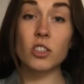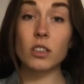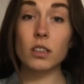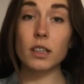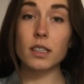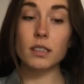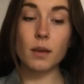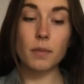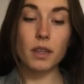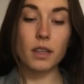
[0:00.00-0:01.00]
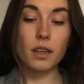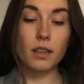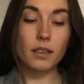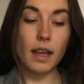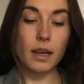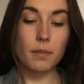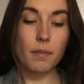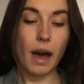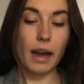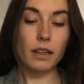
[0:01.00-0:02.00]
should look something like
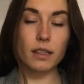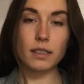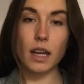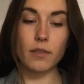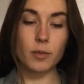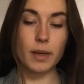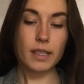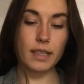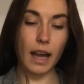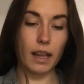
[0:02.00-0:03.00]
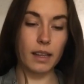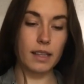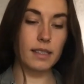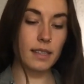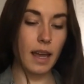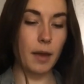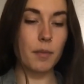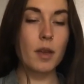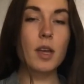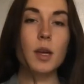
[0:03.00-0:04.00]
mine, it doesn't have to be exactly the same.